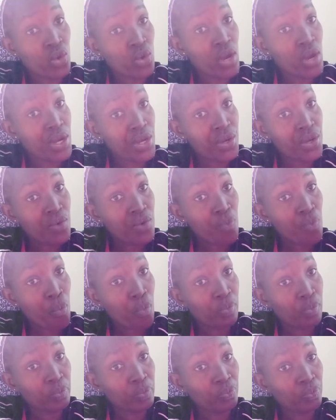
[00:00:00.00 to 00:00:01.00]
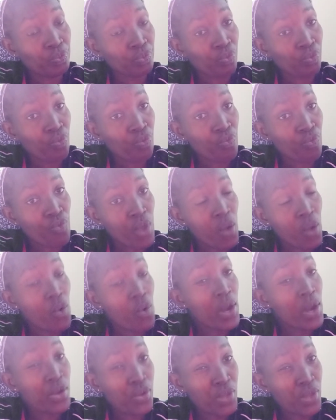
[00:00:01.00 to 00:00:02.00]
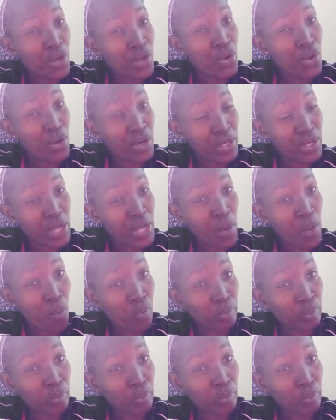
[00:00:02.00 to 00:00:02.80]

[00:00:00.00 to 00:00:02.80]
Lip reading: what? I went to the doctor.